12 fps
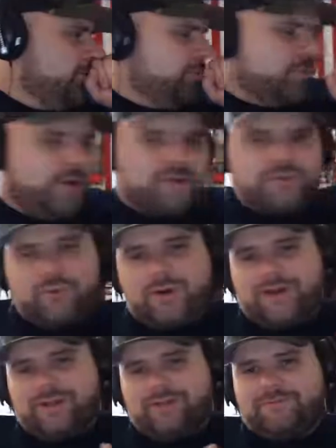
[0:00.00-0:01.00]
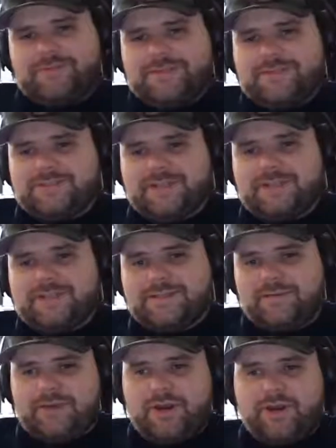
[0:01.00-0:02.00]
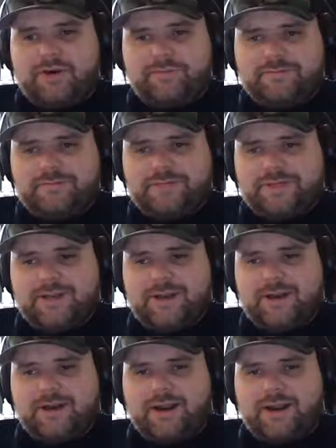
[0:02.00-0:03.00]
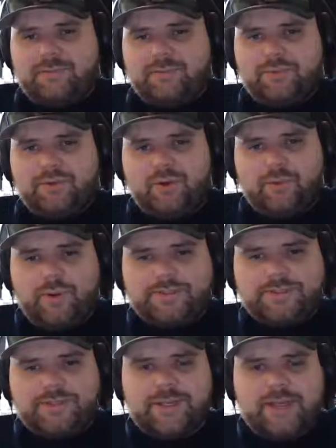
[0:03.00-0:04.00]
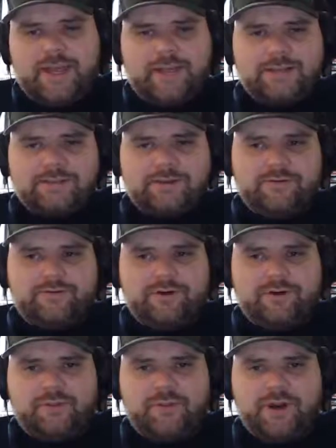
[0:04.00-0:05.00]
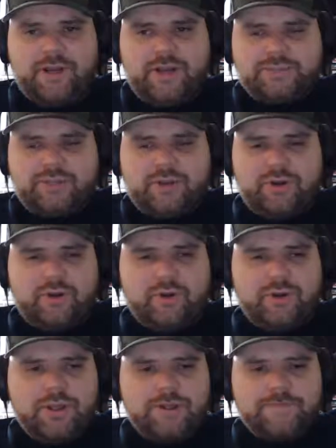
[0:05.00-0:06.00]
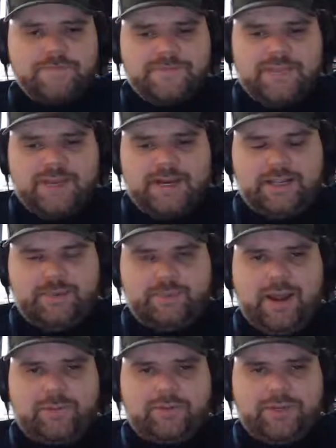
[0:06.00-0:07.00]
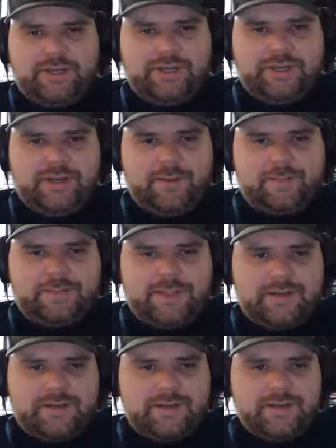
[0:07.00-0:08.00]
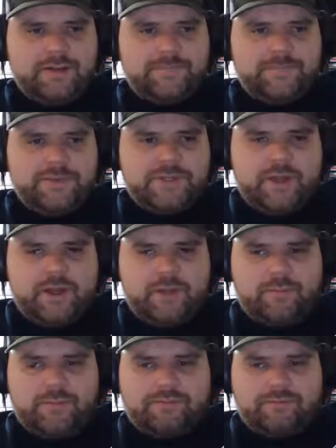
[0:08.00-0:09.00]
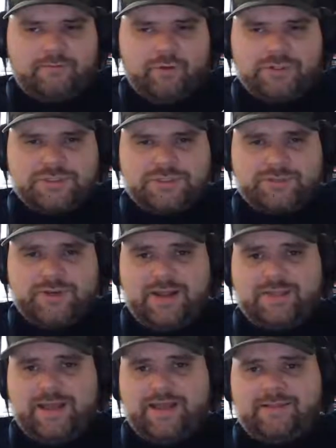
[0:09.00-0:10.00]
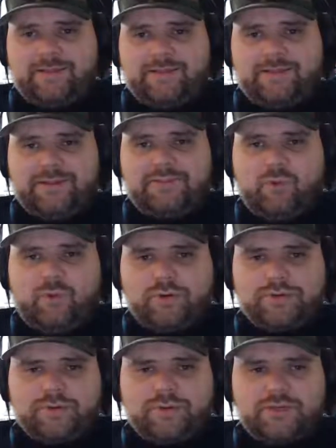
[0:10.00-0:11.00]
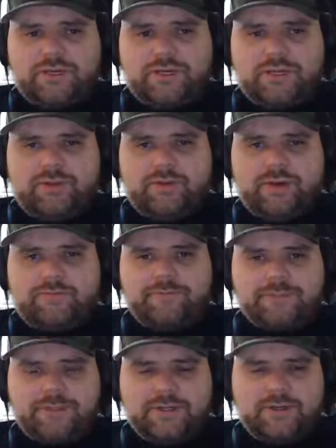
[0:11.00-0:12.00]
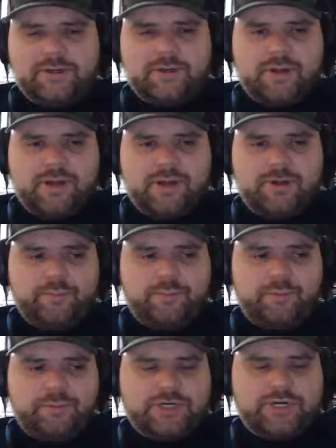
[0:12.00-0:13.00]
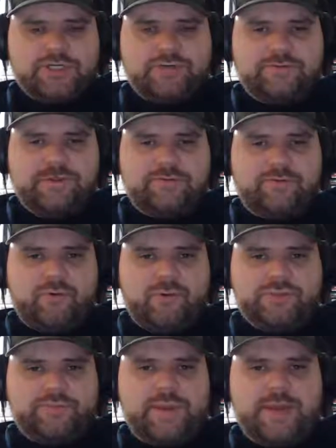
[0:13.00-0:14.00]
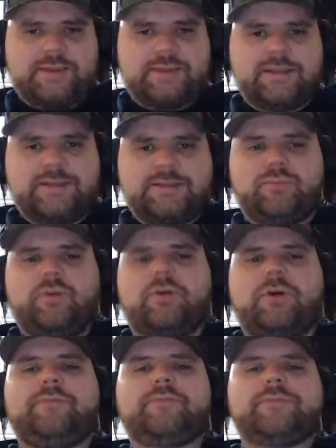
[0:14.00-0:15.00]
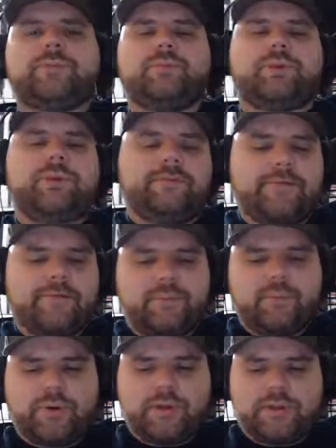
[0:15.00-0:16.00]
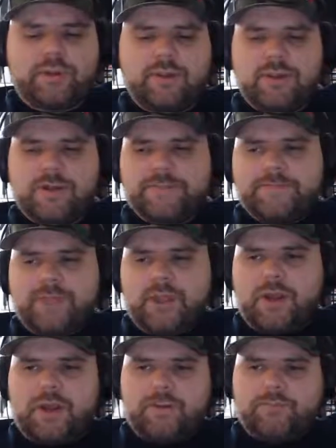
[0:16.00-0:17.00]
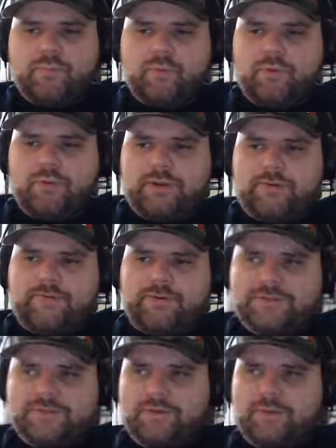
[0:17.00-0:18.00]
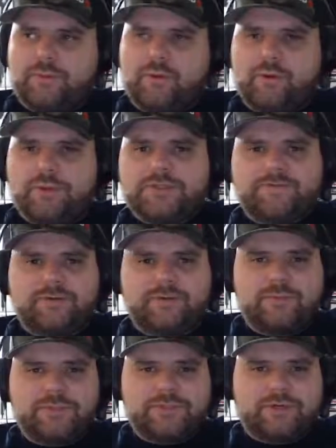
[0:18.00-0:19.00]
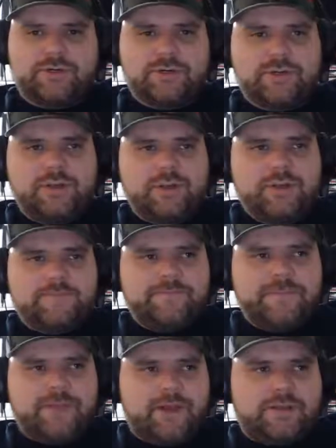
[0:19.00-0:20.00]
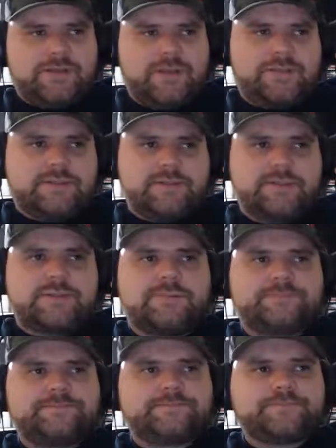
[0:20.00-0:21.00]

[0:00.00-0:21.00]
We're also working on the 50 states of AR15.com website, adding stuff here and there as we go to kind of get it populated and get it updated. A lot of our focus has been on that lately, more so than getting the rifles done. But we're trying to shift that focus back to getting some more rifles completed for everybody. We're looking for some components for Missouri, Texas,